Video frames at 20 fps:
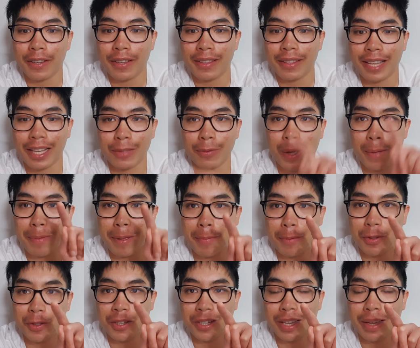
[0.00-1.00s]
that's why people
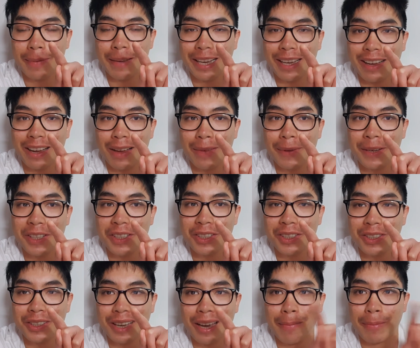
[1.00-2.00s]
treat me like
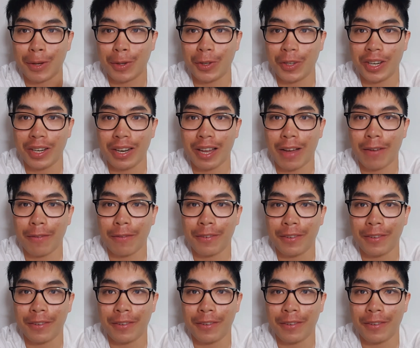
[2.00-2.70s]
garbage. I'm not good enough.